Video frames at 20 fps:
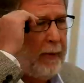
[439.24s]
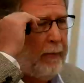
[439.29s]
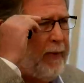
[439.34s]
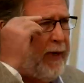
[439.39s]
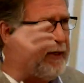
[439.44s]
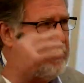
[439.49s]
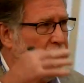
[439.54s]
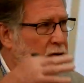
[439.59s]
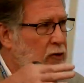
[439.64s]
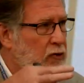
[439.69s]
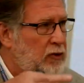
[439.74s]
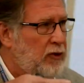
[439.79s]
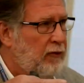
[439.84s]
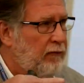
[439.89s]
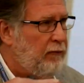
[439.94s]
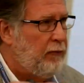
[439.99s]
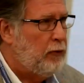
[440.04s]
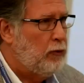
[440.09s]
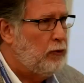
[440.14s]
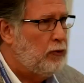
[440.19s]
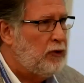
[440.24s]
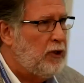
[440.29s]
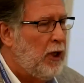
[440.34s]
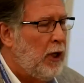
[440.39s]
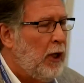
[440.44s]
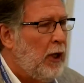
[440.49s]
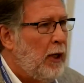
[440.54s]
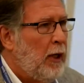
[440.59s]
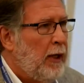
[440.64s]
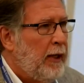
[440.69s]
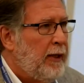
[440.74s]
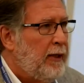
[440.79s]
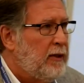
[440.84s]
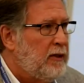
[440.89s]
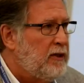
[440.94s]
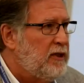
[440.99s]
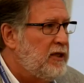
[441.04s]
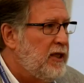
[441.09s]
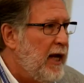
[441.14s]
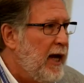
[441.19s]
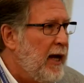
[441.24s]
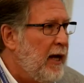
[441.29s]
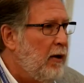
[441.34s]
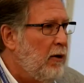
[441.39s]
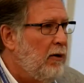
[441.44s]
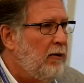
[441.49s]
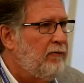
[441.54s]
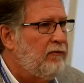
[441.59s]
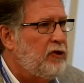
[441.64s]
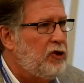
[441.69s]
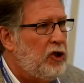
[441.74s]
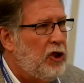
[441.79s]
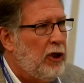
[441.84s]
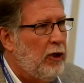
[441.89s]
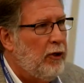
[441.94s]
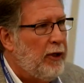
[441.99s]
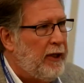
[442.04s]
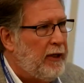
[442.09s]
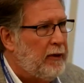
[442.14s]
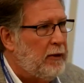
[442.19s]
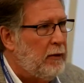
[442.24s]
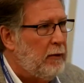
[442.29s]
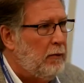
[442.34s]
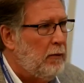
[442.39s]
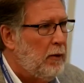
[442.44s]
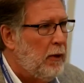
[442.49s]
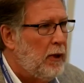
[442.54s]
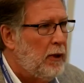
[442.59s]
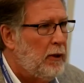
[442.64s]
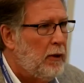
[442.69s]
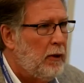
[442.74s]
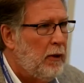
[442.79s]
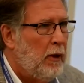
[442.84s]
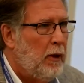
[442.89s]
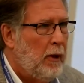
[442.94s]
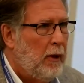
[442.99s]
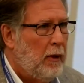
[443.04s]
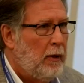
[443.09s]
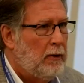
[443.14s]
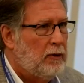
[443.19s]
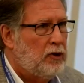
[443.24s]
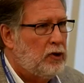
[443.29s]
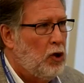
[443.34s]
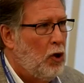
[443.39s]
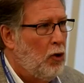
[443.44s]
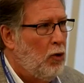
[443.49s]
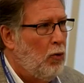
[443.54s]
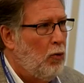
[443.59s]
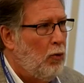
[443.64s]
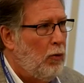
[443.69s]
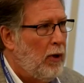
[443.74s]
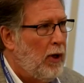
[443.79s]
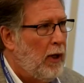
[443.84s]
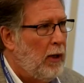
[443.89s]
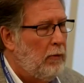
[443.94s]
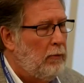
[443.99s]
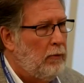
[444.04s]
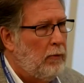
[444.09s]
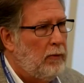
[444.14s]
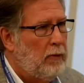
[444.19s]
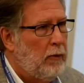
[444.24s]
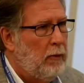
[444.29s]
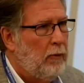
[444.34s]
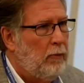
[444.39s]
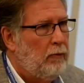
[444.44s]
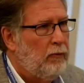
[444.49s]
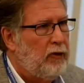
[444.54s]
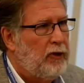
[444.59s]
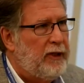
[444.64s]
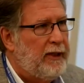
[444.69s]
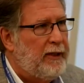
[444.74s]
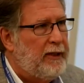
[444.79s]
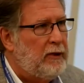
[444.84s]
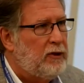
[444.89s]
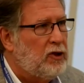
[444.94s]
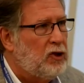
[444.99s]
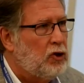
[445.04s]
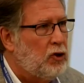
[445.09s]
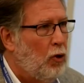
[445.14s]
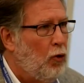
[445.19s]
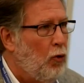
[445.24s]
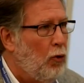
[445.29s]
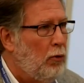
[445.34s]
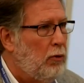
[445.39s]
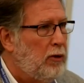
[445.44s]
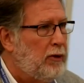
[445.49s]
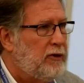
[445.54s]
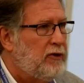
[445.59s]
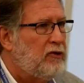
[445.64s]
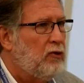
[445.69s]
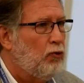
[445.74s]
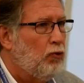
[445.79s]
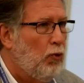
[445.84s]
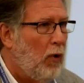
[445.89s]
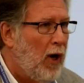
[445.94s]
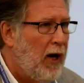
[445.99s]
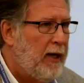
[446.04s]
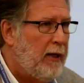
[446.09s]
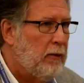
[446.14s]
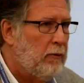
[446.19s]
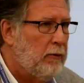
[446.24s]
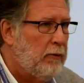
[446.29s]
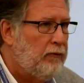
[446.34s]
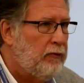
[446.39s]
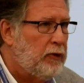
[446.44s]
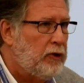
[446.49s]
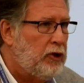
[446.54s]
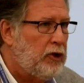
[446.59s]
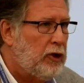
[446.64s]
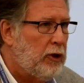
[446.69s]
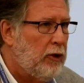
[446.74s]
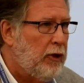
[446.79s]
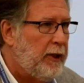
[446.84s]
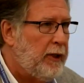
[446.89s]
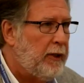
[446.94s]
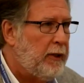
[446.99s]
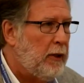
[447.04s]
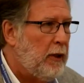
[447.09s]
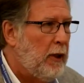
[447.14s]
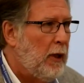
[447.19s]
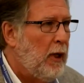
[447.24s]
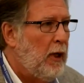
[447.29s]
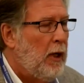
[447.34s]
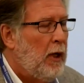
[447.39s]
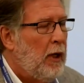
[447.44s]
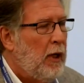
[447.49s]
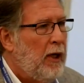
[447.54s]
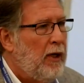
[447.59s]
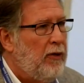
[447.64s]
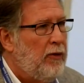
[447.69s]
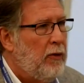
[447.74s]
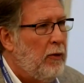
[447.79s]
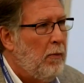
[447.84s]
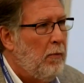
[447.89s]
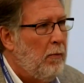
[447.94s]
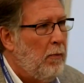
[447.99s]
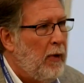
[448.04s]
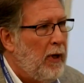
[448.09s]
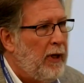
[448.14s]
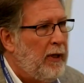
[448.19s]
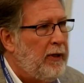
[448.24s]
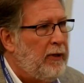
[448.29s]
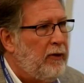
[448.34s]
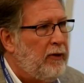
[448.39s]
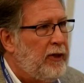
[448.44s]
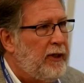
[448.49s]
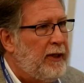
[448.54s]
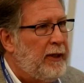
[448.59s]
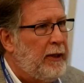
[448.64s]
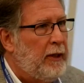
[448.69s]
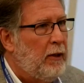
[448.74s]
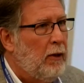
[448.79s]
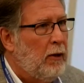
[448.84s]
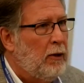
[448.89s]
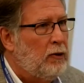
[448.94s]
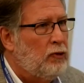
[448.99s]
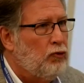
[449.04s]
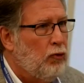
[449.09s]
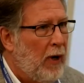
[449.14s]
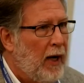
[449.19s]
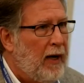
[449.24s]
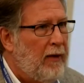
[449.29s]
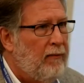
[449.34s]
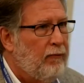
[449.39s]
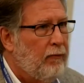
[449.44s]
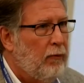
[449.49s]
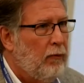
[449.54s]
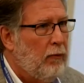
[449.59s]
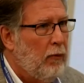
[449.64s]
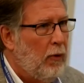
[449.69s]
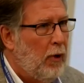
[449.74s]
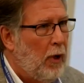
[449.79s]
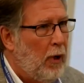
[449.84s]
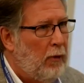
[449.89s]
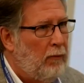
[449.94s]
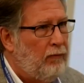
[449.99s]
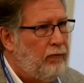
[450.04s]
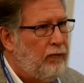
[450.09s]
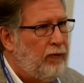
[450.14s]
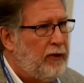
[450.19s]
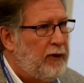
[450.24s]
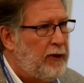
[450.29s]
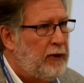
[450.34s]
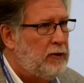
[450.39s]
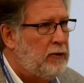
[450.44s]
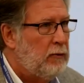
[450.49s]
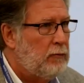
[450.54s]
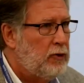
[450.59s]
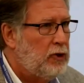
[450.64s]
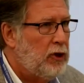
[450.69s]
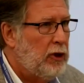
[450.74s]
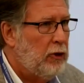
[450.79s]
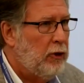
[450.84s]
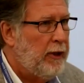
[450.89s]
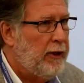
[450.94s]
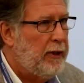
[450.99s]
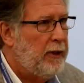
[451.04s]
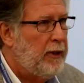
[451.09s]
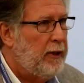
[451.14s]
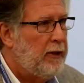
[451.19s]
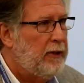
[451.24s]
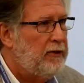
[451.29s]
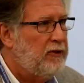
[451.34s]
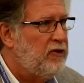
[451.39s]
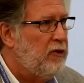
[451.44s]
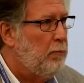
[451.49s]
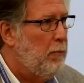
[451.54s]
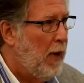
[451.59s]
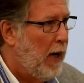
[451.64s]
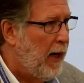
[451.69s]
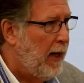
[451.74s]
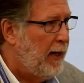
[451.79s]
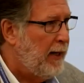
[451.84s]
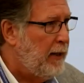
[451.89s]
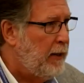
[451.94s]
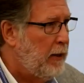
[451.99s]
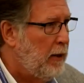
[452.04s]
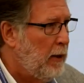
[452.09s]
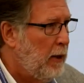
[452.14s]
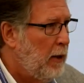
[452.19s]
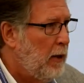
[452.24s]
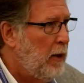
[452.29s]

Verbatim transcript: many masters have used is that of a chariot. So the soul is the rider of the chariot, and the, and the uh, driver of the chariot is the mind.